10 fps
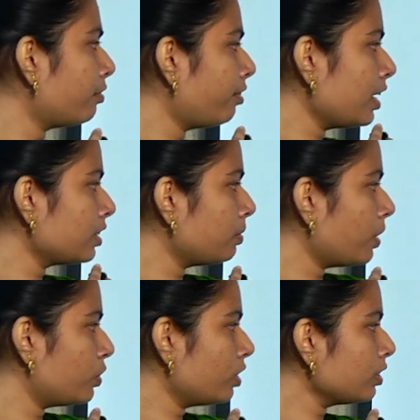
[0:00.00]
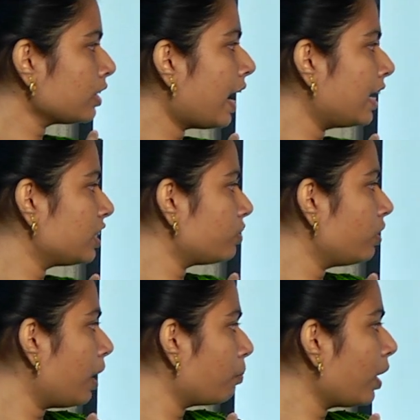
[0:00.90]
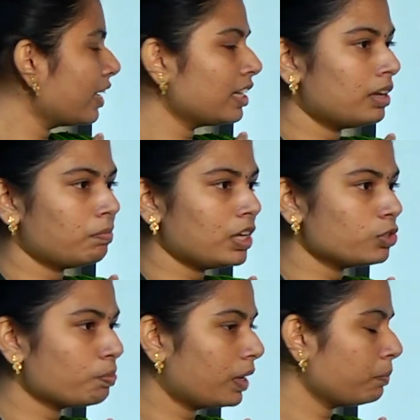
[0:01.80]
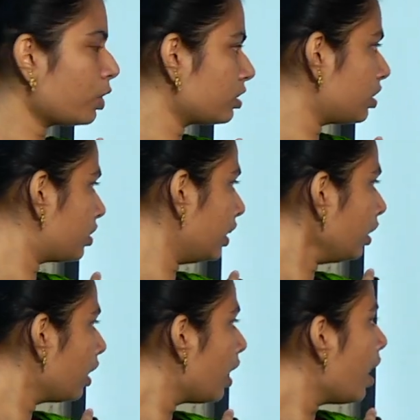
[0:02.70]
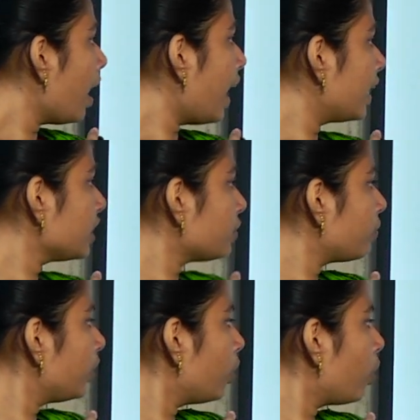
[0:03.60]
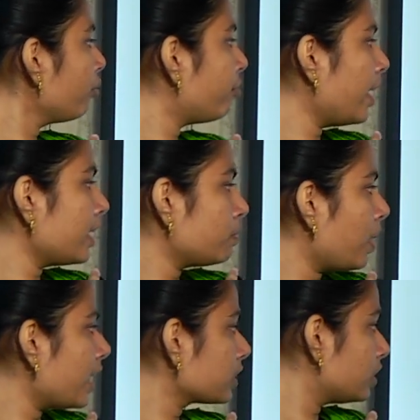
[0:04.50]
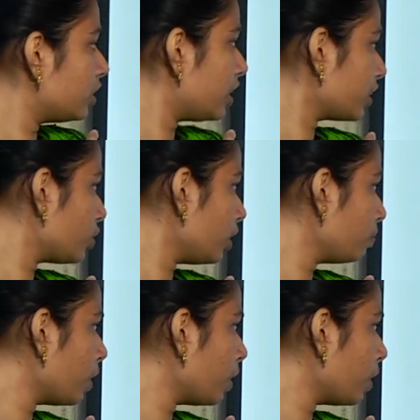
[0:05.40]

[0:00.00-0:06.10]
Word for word: face images and it will apply the image pre-processing and it will load face mask detection